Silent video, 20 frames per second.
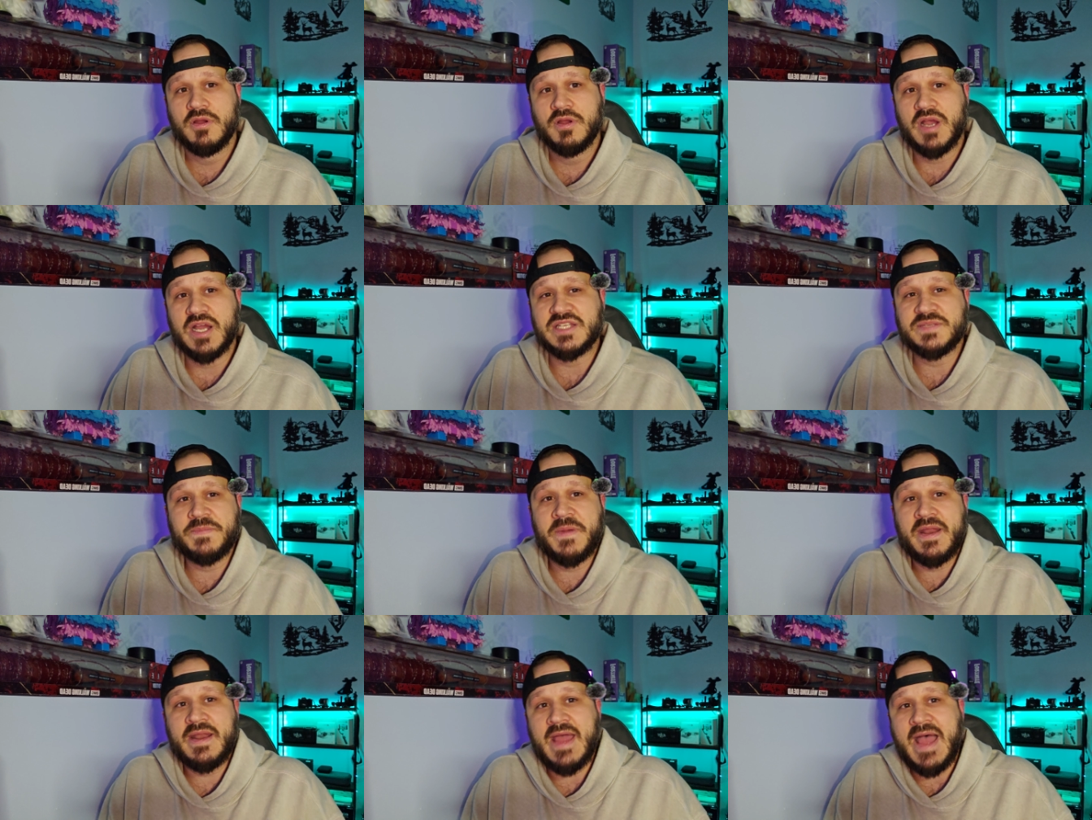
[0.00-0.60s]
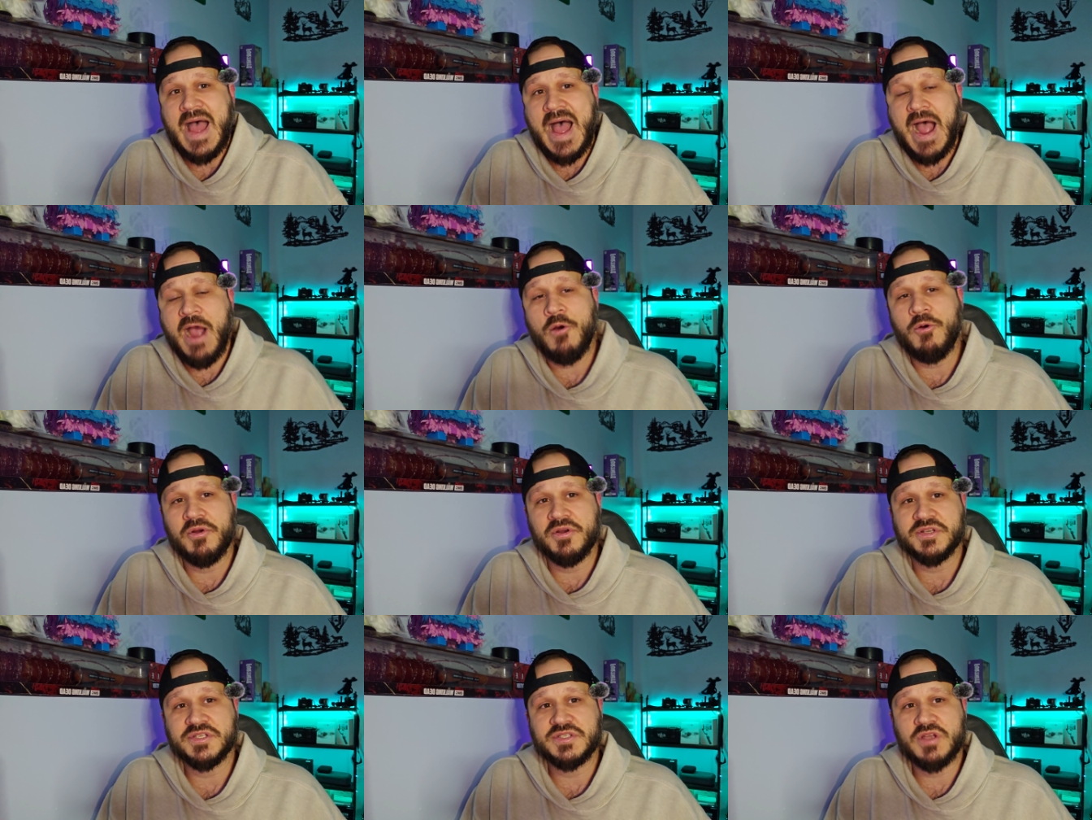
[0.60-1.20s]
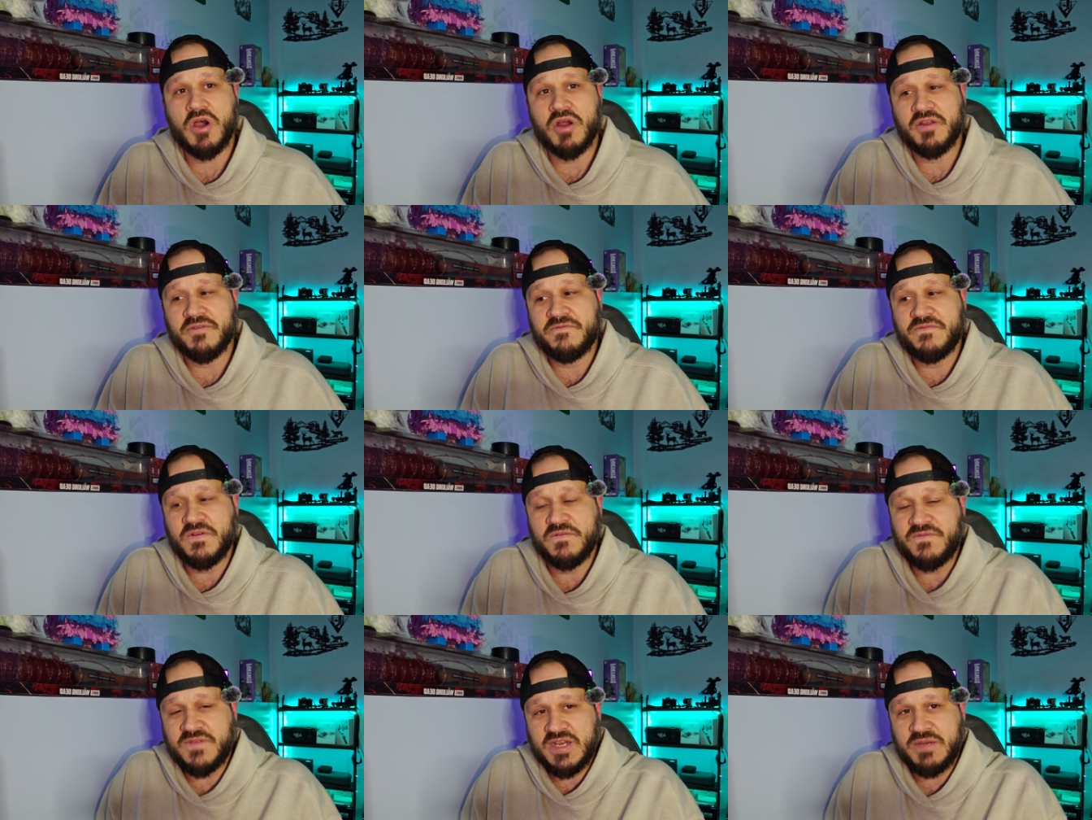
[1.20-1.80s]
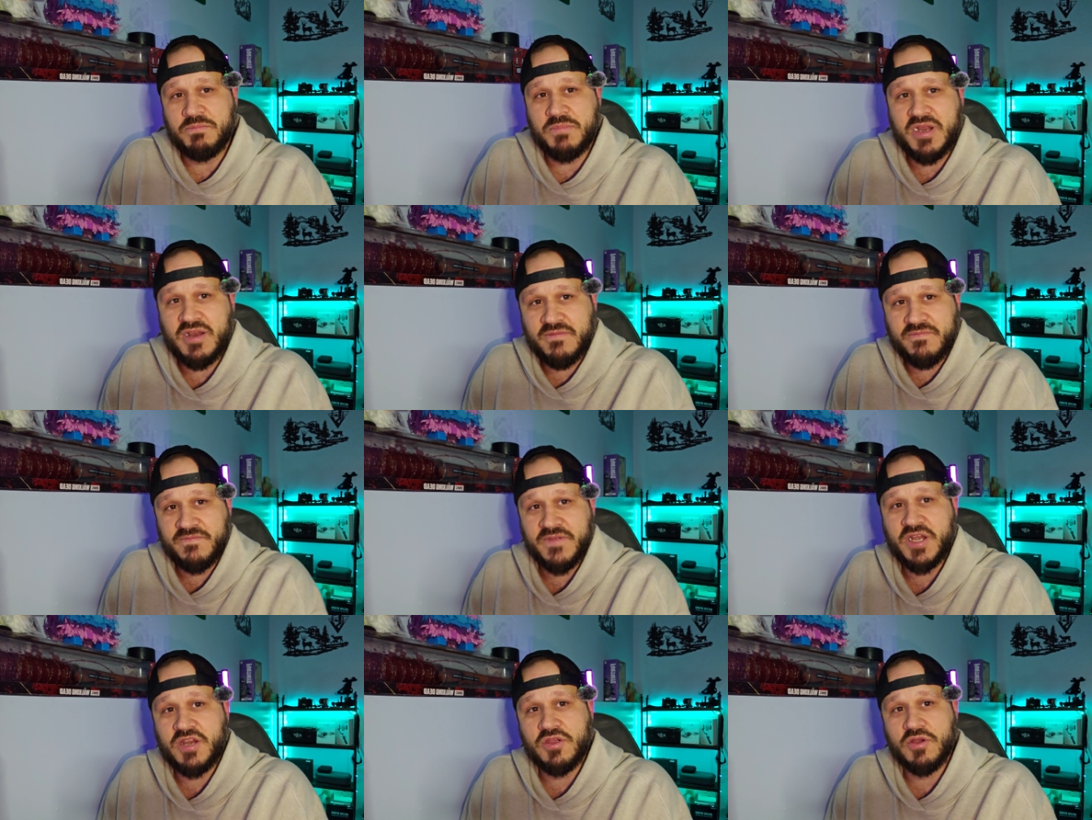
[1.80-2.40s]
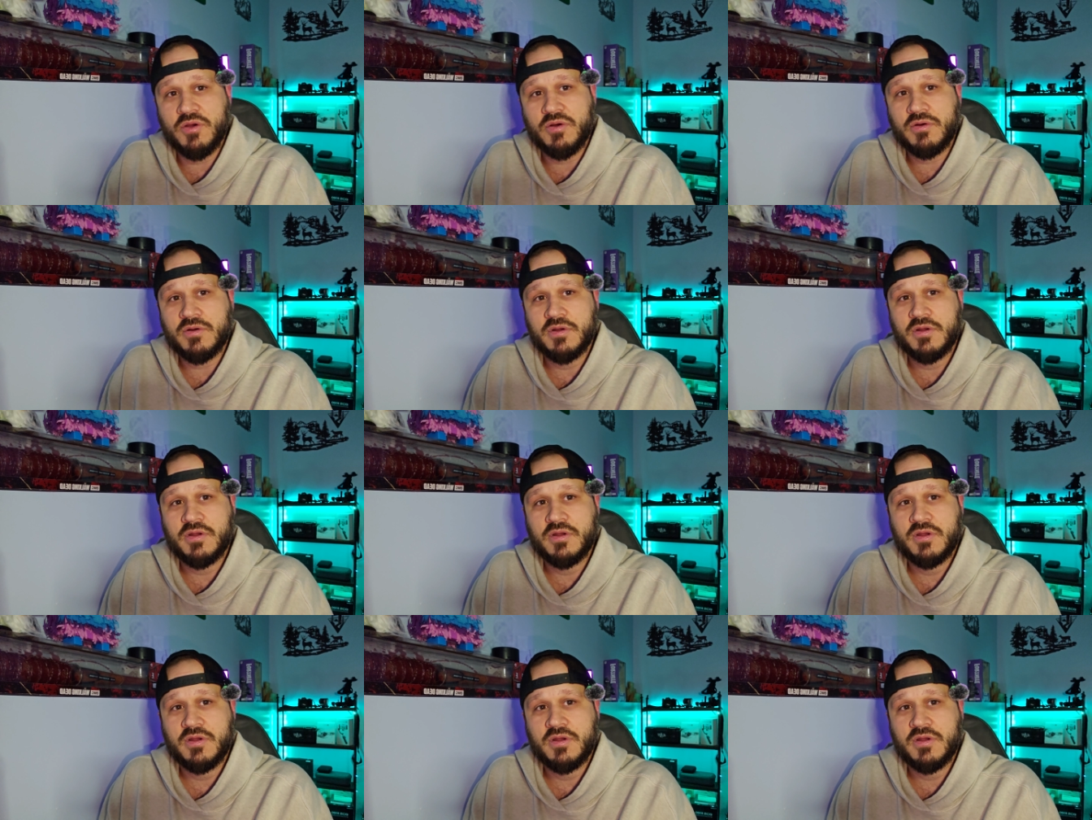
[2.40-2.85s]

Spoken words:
I spent hours on a 15-minute video,